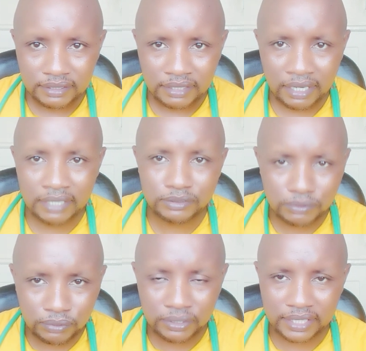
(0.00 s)
and
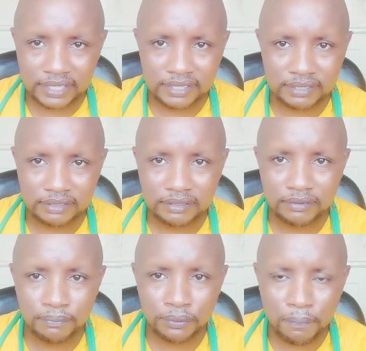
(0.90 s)
cooking,
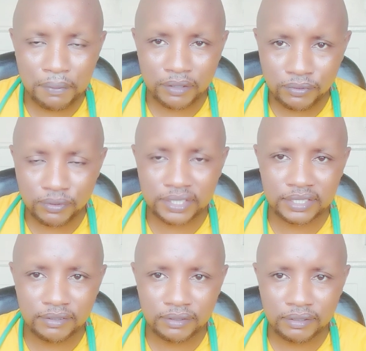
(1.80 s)
proper
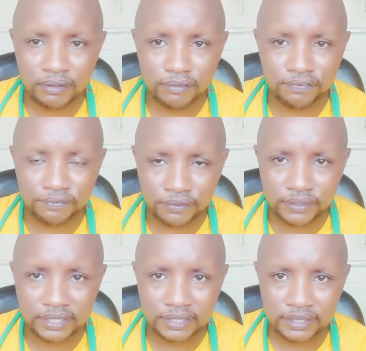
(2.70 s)
cooking of
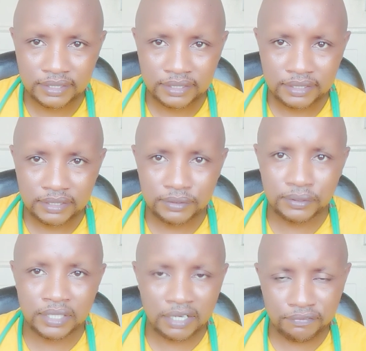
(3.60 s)
food, you
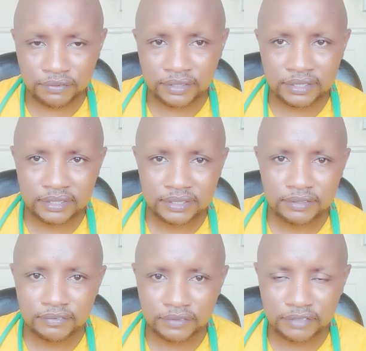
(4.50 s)
will avoid
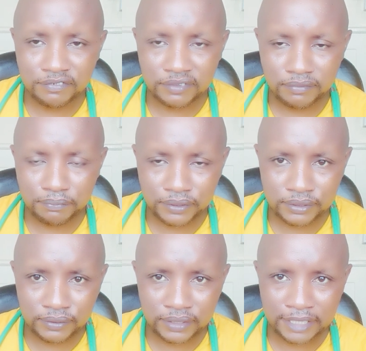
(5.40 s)
food
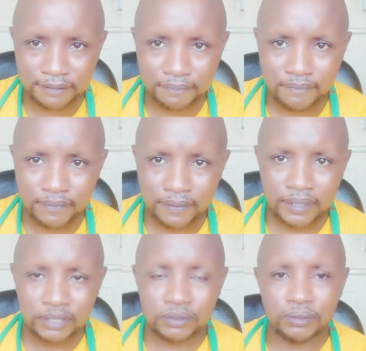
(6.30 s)
poisoning.
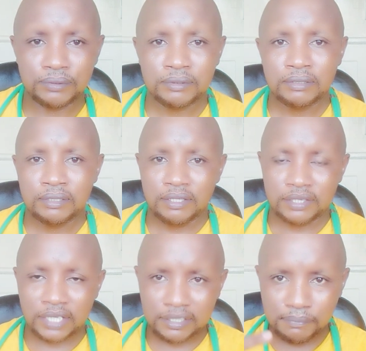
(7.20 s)
So
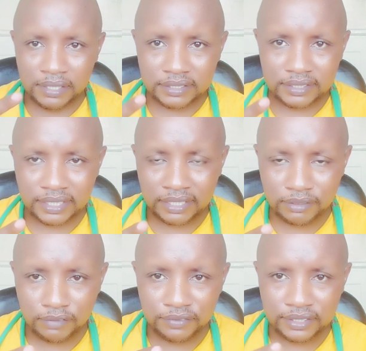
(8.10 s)
that makes the end
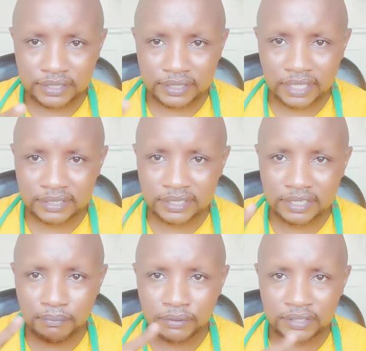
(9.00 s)
of the discussion
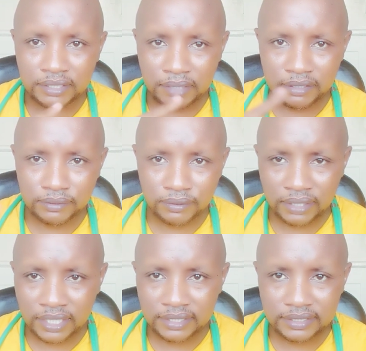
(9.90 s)
about the
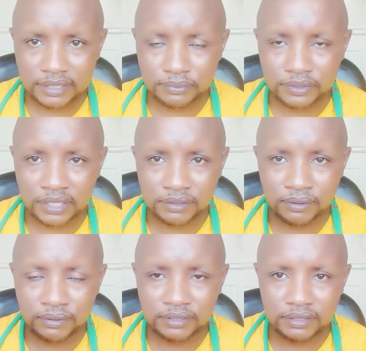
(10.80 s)
microorganisms that
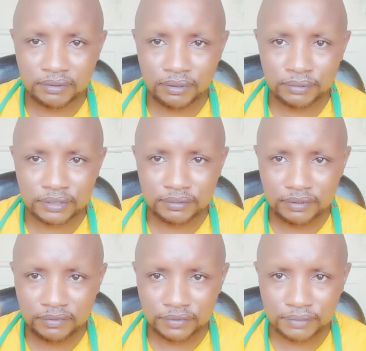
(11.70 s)
cause
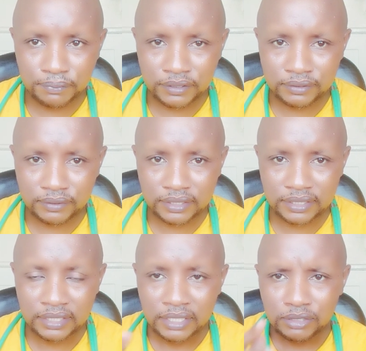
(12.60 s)
food poisoning.
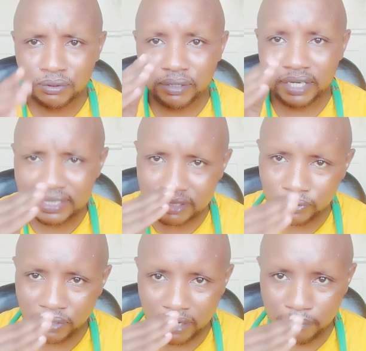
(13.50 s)
So let's
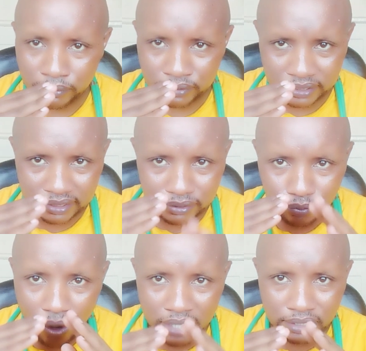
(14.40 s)
talk about this
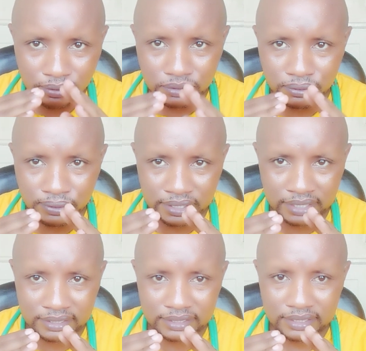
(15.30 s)
one
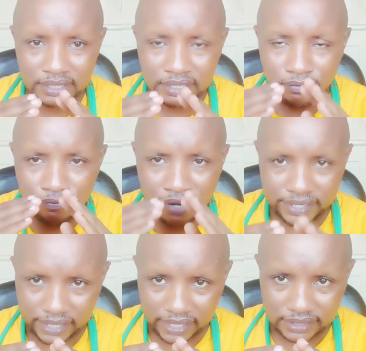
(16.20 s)
notorious
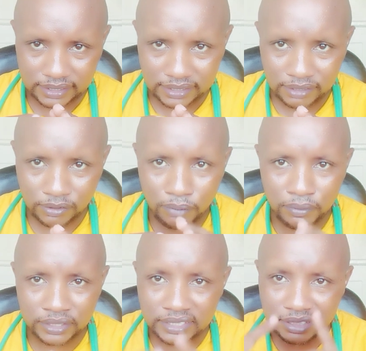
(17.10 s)
virus
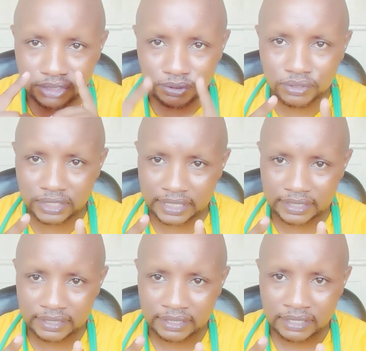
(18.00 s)
common in
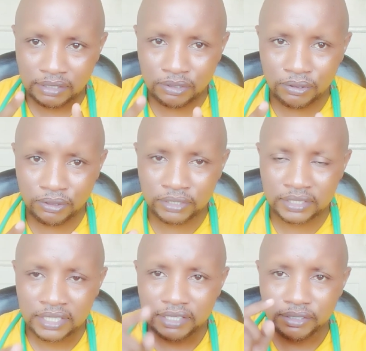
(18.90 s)
children called
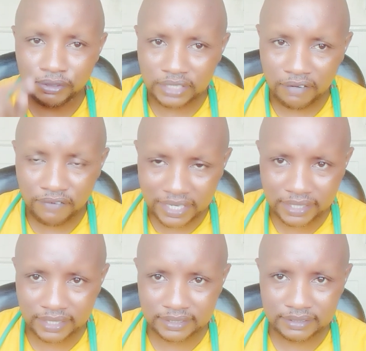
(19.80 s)

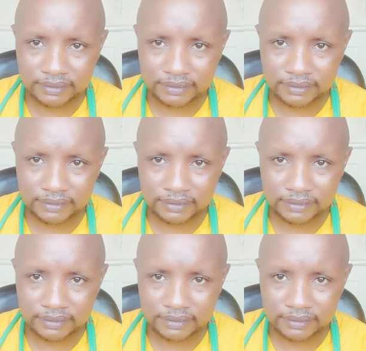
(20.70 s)
rotavirus.